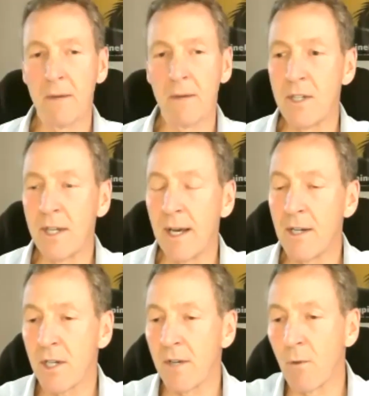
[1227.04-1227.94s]
of
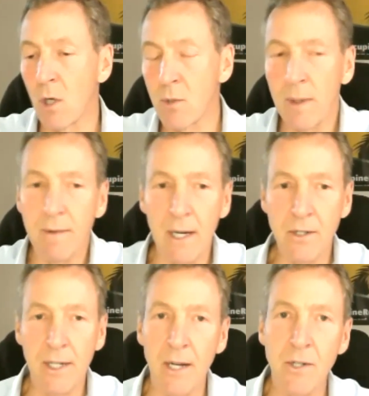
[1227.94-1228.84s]
education, of course, we have the
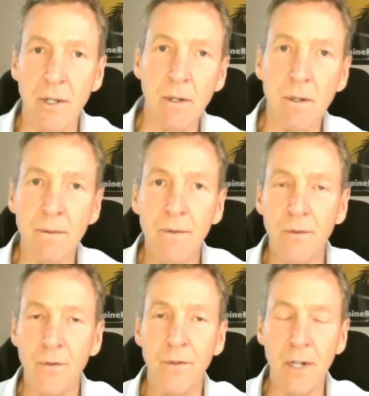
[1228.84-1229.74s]
educational
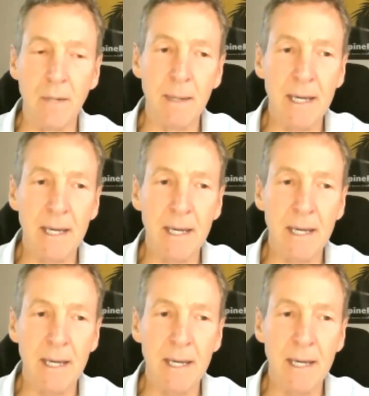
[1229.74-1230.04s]
freedom